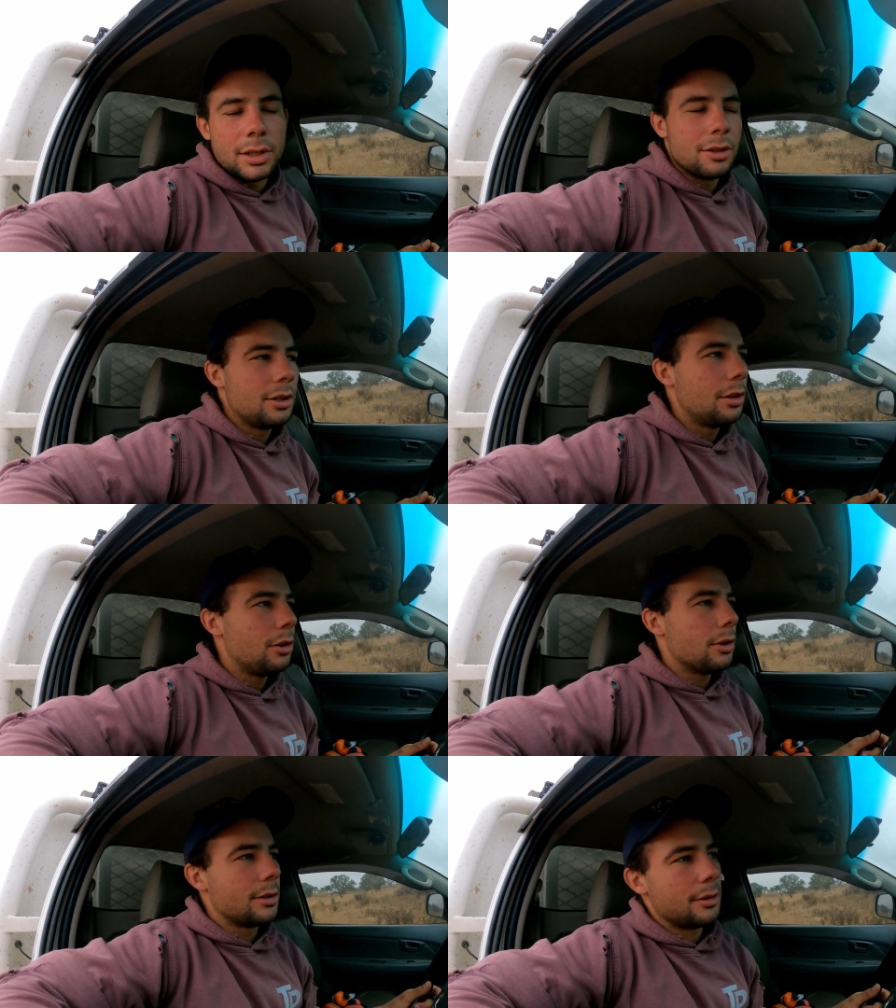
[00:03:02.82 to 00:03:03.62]
too to
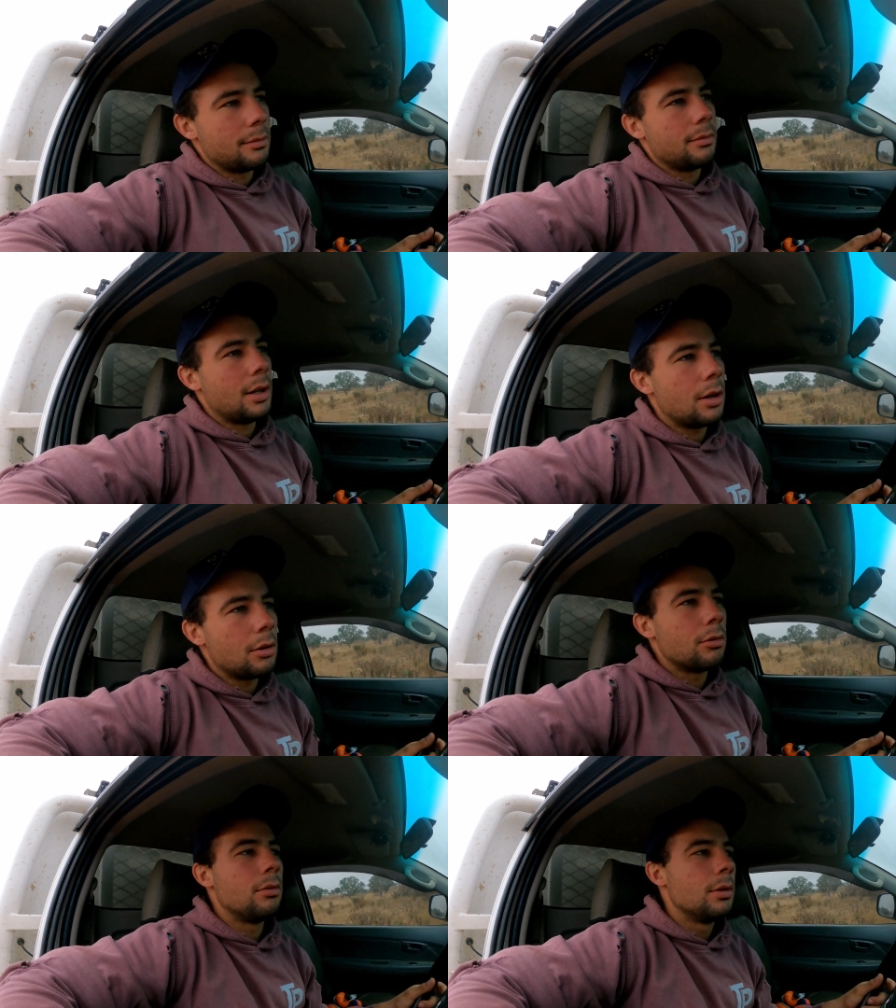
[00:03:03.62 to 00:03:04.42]
knock some
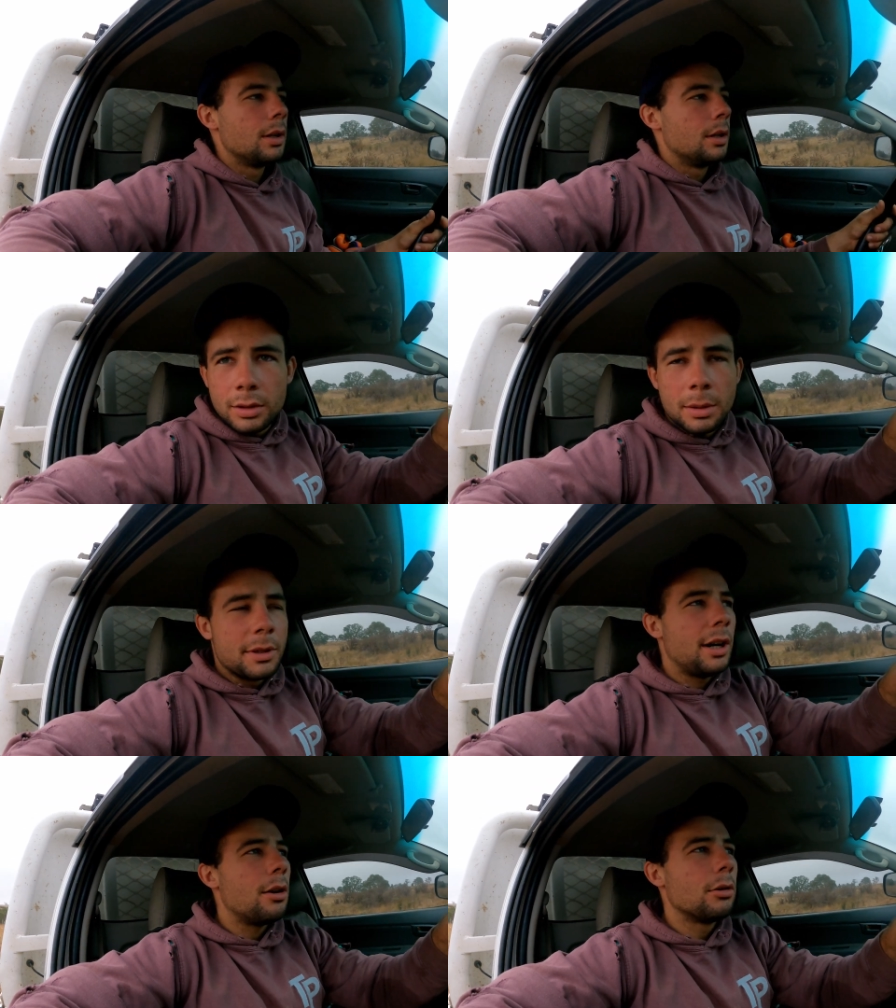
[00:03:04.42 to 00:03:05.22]
of
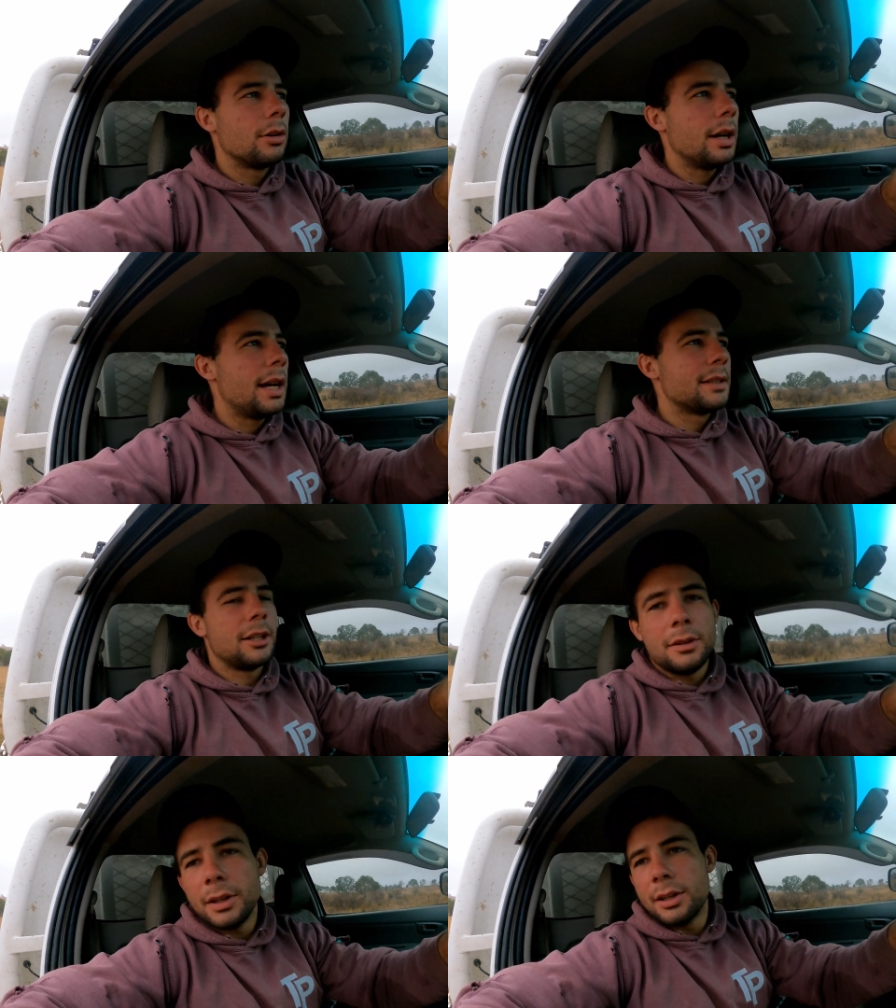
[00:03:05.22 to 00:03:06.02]
the old grass
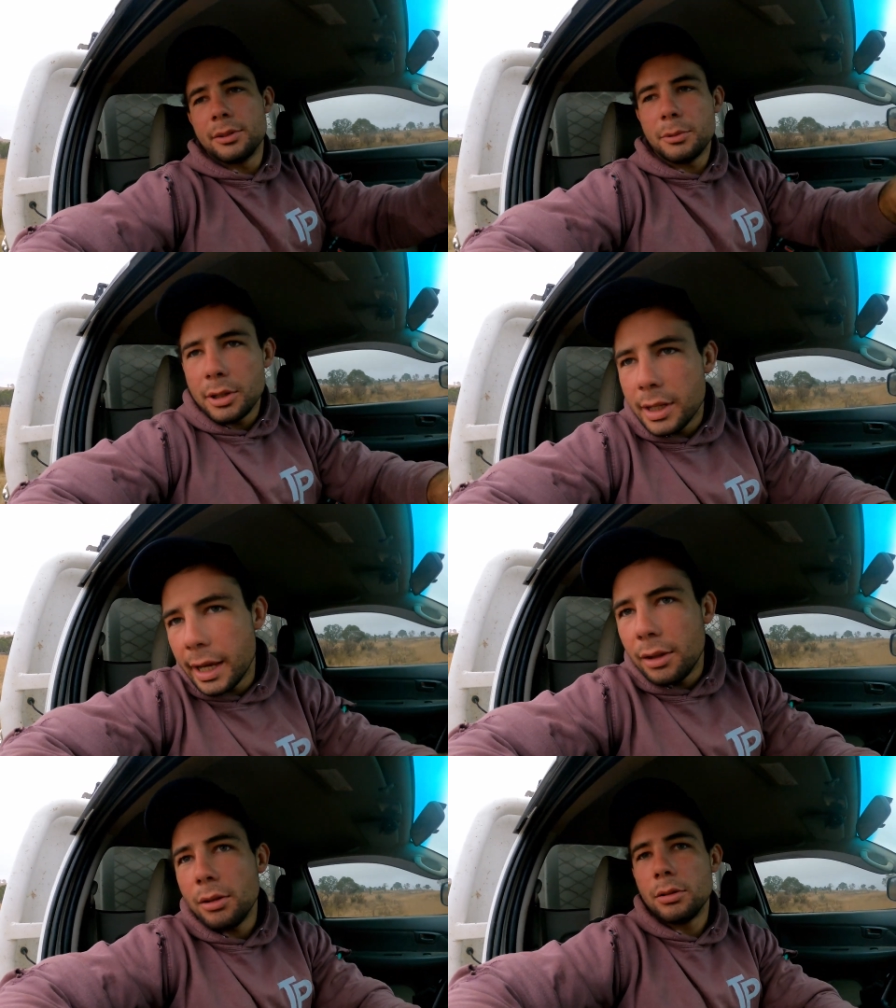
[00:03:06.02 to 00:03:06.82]
over, because what
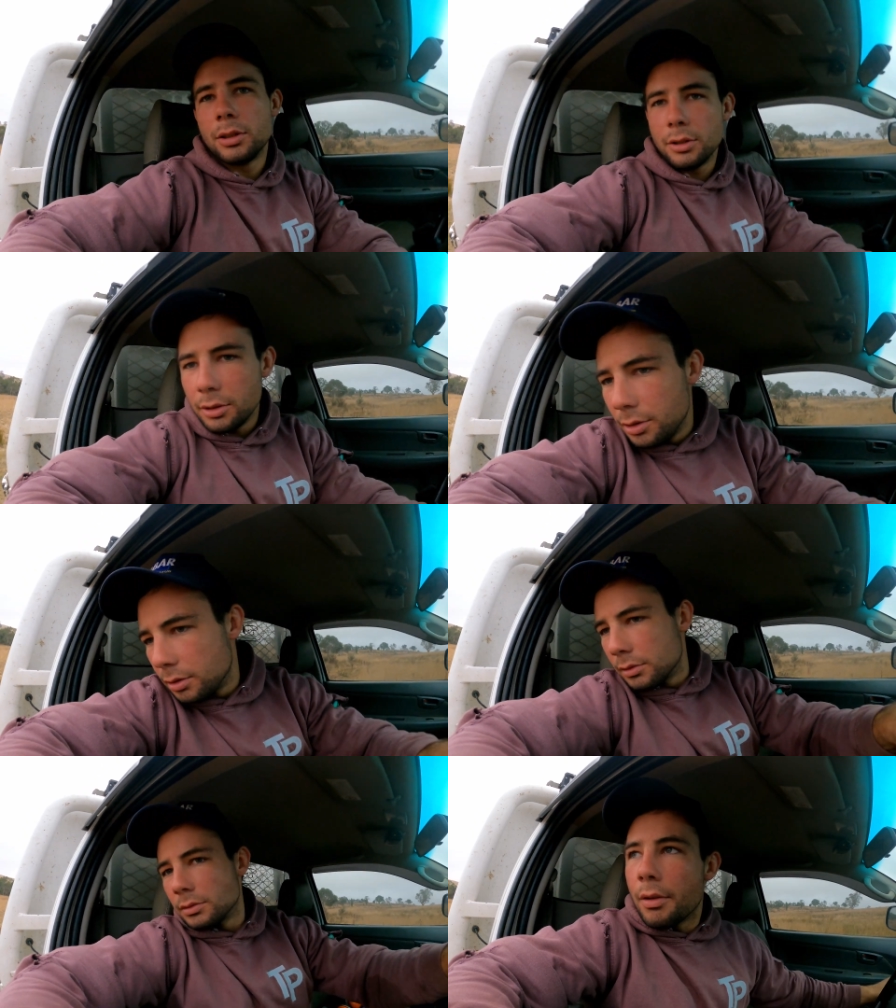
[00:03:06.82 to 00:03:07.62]
cattle will do,
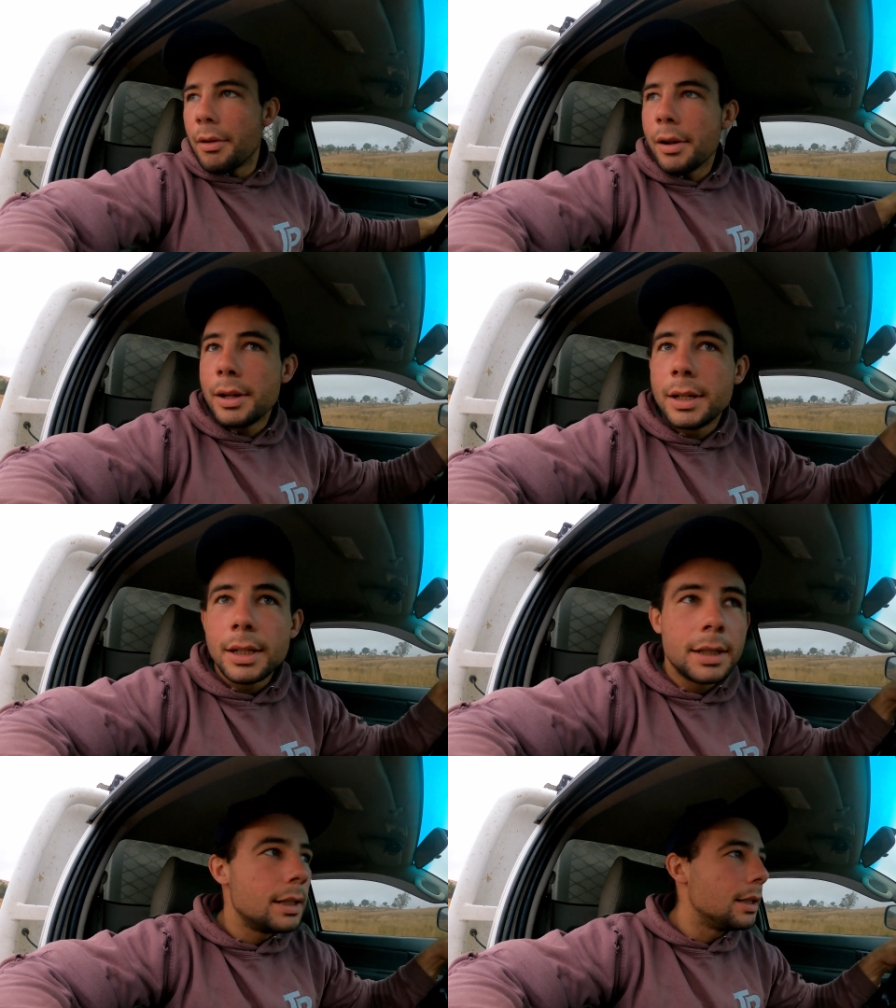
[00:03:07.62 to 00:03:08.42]

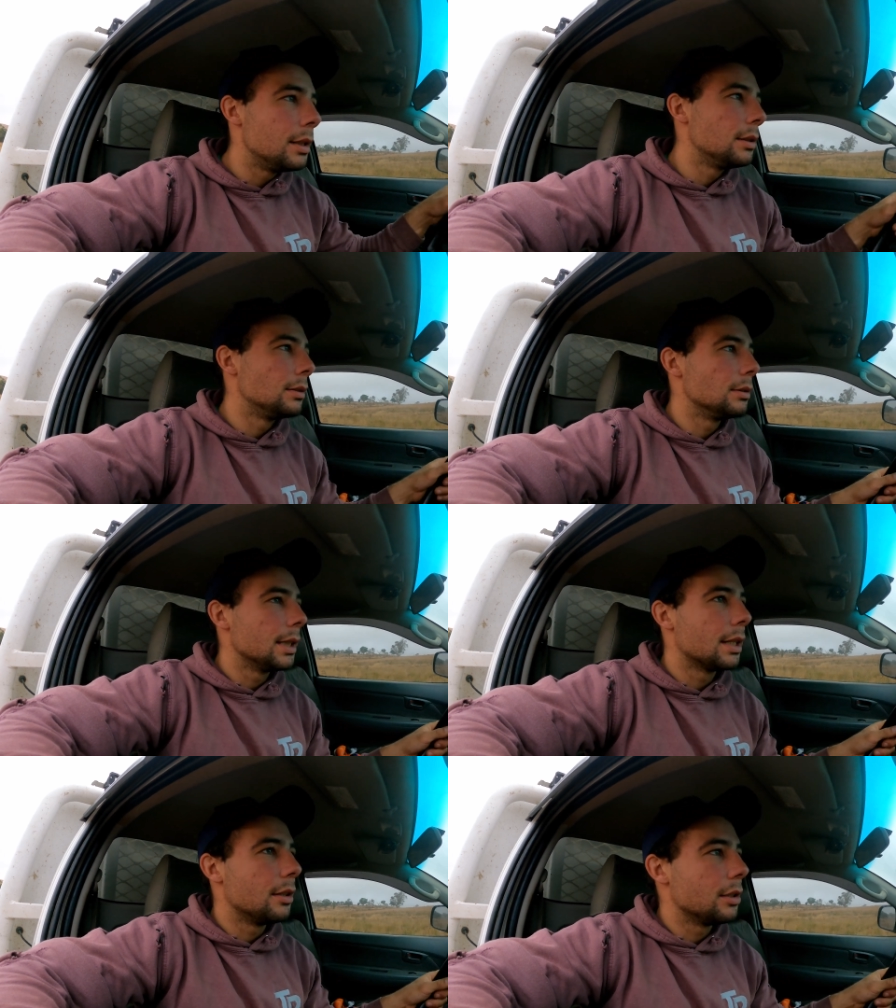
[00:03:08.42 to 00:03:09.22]

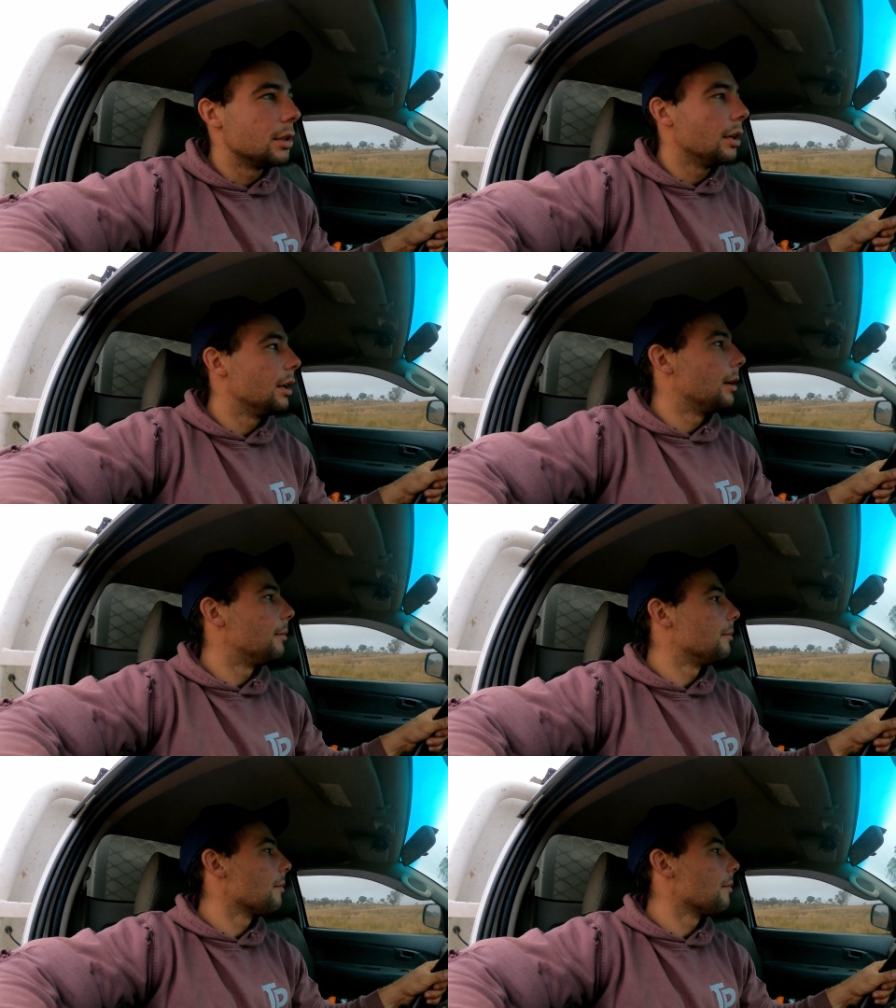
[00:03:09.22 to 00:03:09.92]
where can I show you?